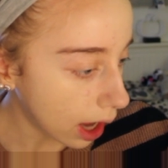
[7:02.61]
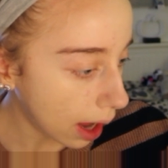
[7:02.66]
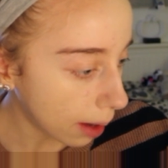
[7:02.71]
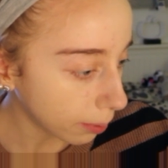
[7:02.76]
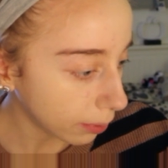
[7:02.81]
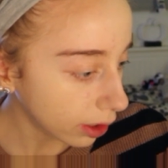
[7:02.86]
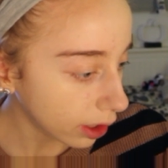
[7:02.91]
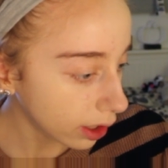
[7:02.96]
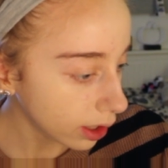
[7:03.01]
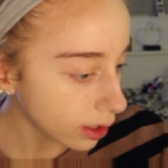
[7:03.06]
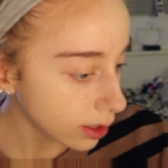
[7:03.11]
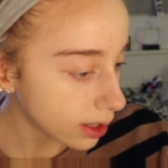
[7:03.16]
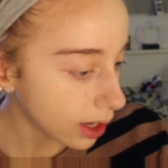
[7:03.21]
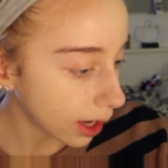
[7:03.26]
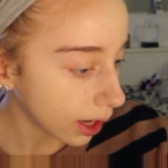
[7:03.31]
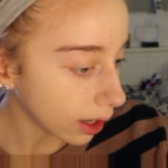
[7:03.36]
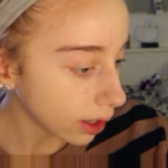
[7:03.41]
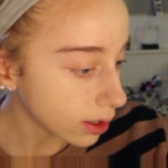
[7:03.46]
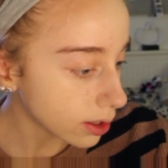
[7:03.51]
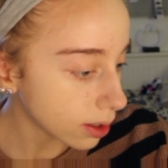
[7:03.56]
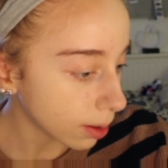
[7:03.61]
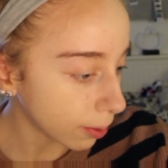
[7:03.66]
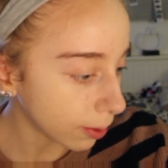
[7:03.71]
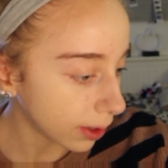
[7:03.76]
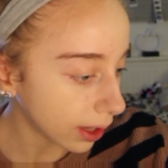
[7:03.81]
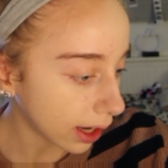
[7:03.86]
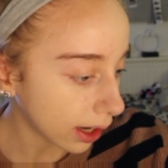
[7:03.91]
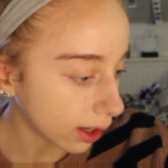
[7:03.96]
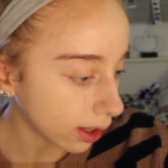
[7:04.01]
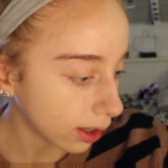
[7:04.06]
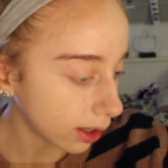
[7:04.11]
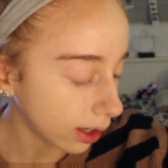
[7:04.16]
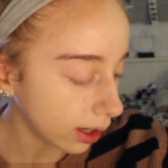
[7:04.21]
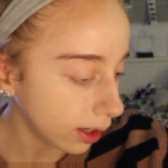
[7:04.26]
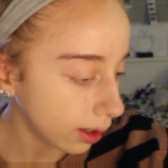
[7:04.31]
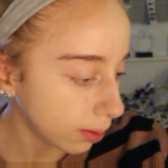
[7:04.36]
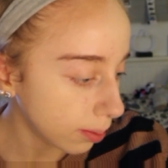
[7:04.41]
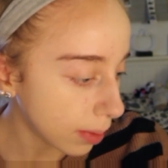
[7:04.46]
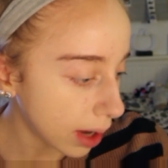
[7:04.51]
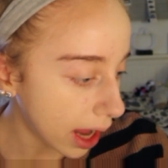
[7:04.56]
I'm gonna take some of that
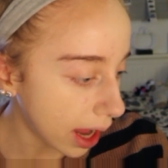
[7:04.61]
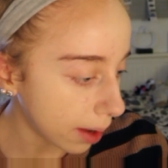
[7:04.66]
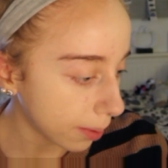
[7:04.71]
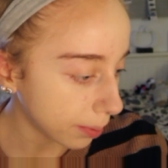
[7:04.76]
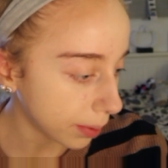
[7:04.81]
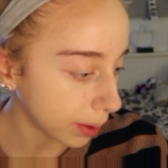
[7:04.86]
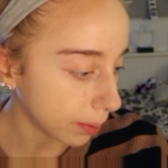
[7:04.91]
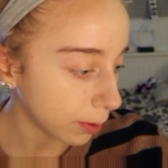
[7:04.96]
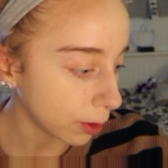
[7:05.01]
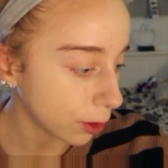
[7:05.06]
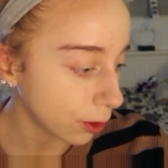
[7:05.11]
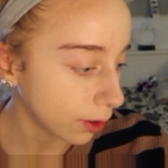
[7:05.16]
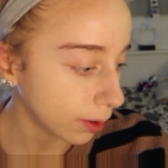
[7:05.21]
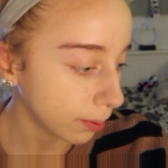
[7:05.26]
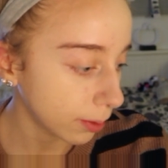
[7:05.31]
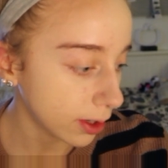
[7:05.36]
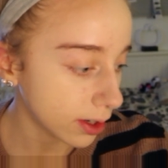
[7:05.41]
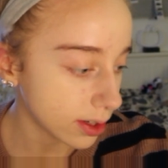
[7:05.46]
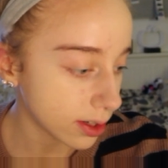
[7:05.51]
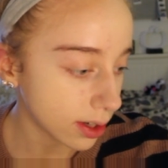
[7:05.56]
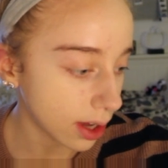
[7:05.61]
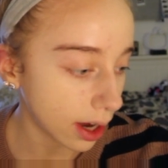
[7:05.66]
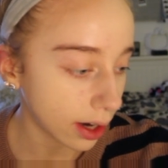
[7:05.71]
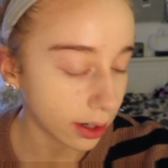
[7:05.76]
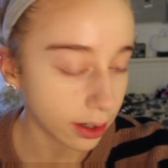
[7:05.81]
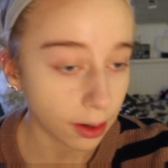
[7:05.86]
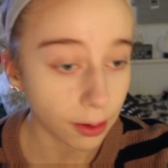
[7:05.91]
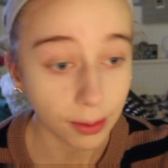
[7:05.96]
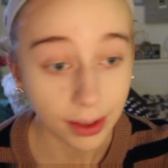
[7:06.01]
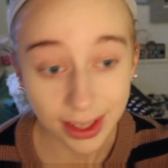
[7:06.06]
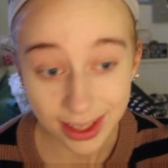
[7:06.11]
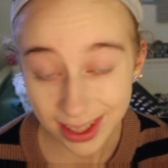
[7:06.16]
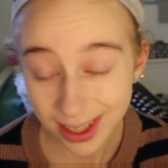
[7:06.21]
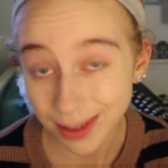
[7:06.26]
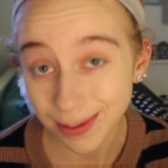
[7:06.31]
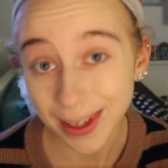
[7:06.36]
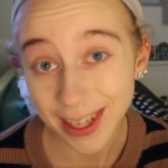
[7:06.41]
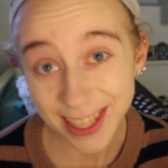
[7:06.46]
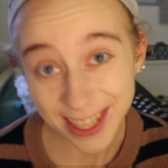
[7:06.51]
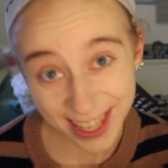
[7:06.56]
Clean Matte BB cream because I know this
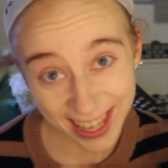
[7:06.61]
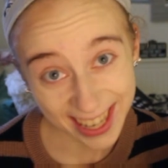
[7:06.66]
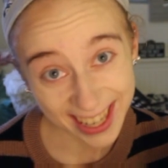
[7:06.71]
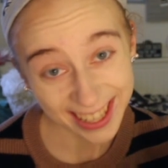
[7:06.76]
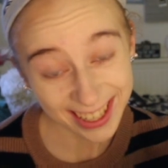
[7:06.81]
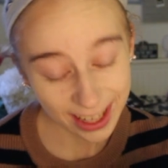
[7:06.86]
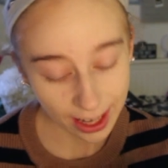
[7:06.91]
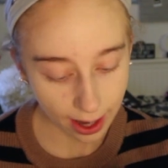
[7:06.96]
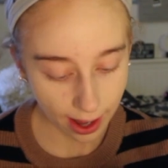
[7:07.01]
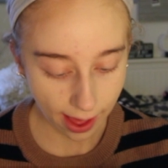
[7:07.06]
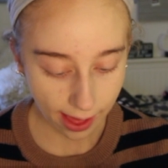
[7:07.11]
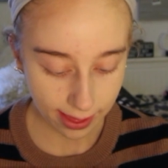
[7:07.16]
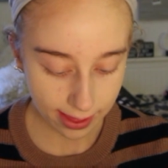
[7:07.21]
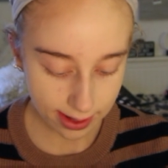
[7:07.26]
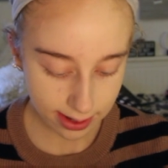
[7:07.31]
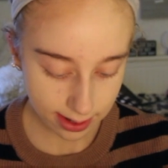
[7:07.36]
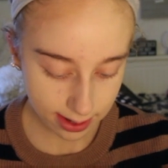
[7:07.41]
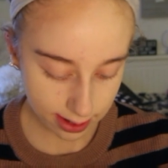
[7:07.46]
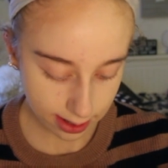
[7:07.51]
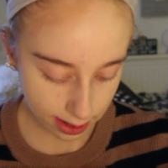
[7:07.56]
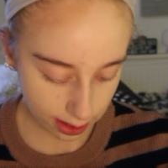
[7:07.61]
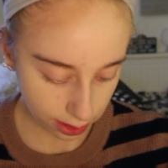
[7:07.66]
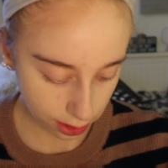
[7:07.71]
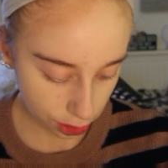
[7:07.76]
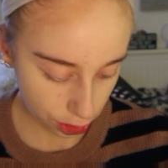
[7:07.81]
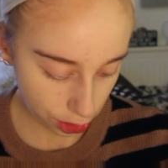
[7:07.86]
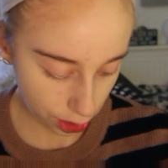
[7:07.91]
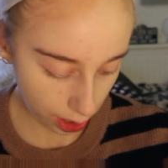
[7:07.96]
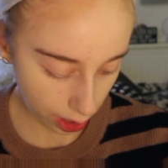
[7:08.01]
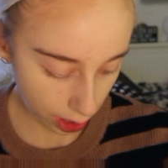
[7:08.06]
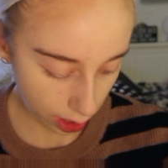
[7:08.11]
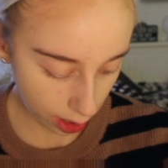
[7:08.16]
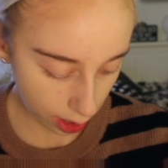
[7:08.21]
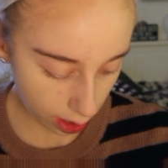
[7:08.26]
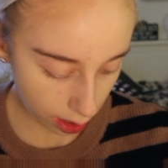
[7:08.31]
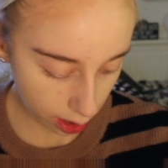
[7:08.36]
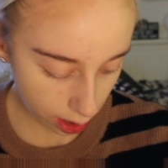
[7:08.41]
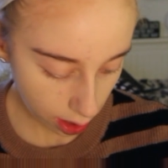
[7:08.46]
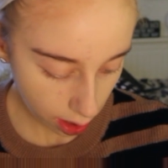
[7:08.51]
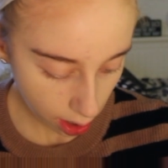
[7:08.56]
is my shade. This is in the
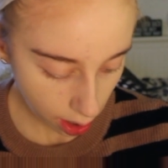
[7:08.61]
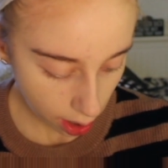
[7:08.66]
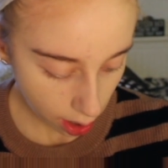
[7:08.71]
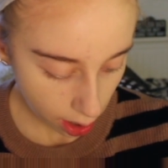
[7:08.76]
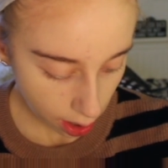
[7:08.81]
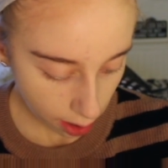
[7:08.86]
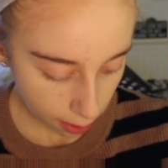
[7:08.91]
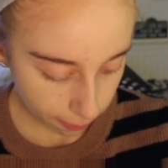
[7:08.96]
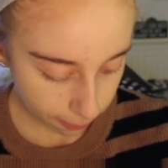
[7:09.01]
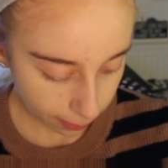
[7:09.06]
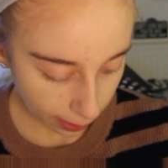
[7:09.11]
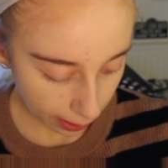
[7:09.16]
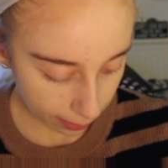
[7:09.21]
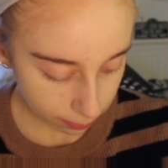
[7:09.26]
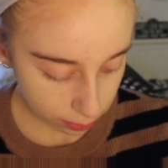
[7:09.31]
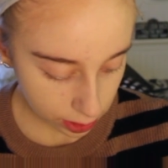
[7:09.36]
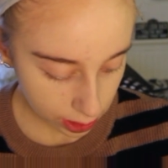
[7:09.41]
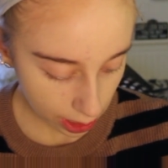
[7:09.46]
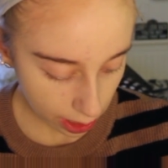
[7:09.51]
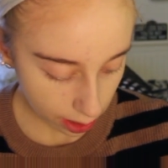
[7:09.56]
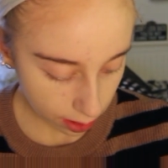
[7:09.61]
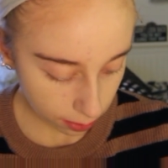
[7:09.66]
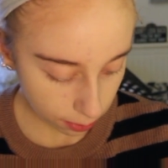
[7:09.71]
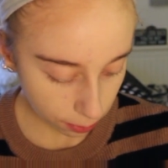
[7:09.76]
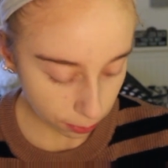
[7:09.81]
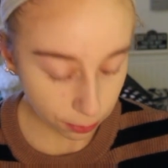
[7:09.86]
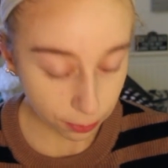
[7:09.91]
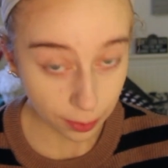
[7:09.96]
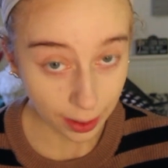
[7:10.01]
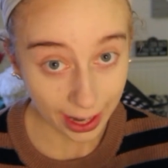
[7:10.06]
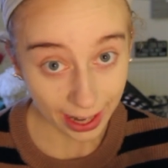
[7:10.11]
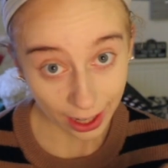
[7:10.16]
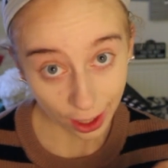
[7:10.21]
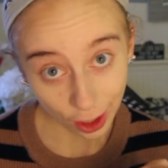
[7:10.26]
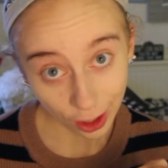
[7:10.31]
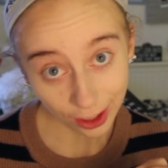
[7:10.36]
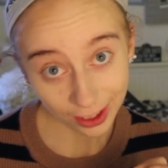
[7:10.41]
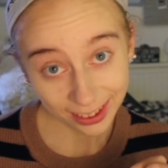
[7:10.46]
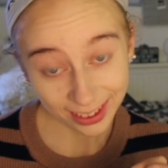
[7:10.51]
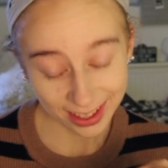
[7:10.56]
shade 510
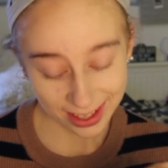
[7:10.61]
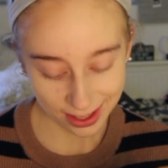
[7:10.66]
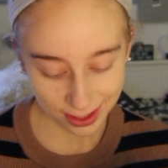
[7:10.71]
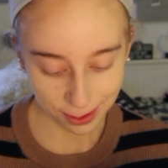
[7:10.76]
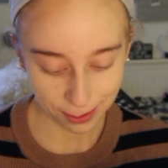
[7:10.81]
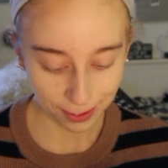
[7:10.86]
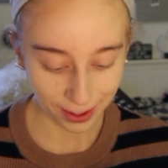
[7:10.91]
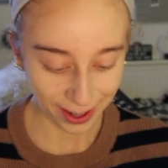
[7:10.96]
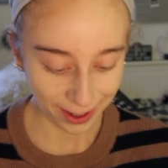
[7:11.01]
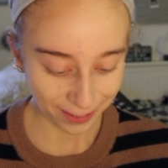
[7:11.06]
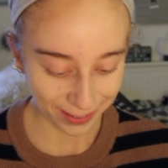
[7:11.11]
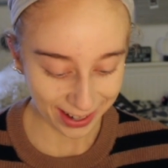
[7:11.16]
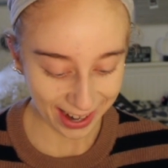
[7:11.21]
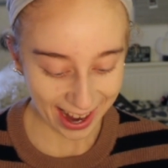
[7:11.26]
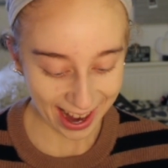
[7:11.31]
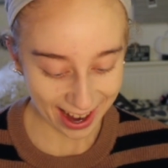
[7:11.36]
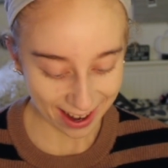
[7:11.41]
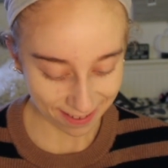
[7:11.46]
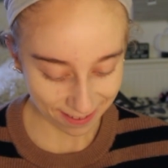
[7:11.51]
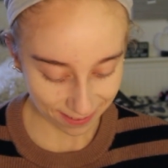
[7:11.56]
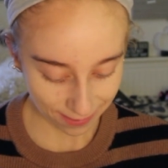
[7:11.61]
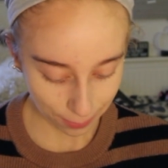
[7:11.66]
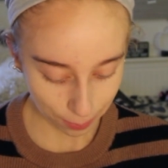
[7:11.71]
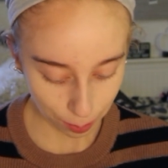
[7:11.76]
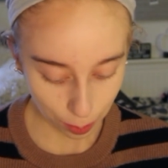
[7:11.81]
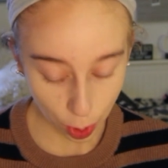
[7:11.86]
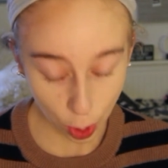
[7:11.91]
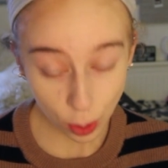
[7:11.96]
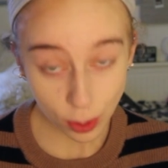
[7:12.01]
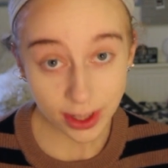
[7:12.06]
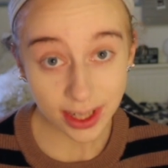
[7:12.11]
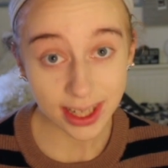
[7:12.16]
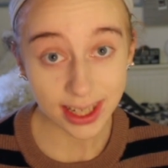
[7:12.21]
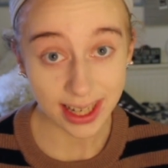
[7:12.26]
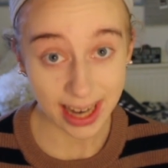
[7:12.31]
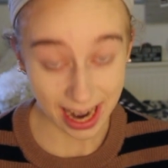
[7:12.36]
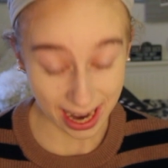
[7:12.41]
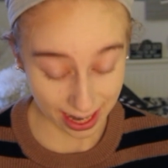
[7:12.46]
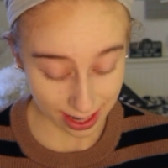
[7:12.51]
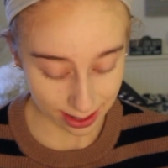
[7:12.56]
Fair. This is what I wear
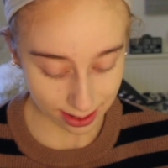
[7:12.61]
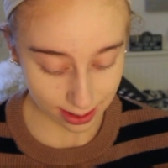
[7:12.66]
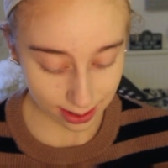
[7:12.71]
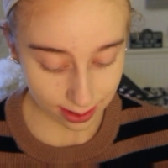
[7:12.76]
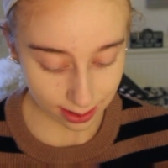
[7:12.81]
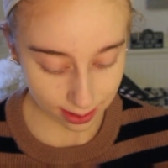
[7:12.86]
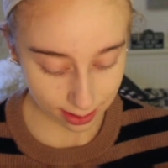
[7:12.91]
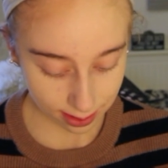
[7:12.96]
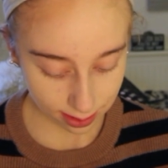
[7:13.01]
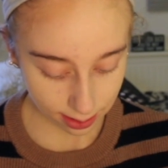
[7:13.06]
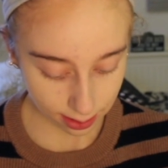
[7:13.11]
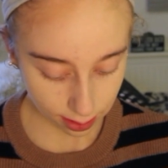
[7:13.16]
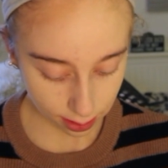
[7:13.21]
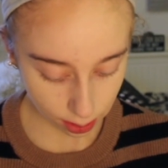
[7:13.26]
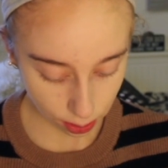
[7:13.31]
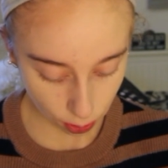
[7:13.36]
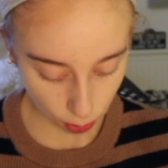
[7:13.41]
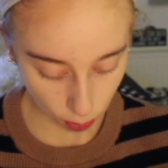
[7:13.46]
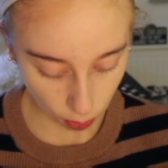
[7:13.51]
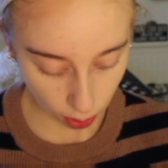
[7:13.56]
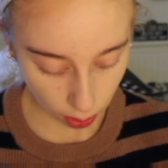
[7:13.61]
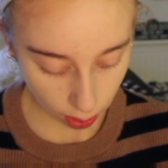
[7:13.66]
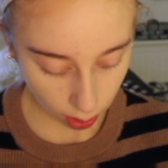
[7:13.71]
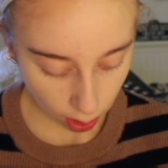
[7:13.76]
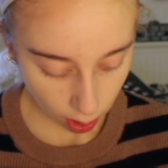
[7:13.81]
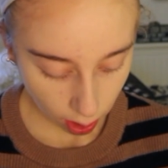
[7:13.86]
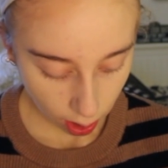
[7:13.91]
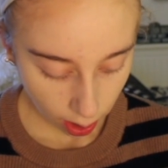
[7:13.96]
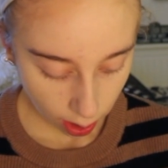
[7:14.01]
most days to school.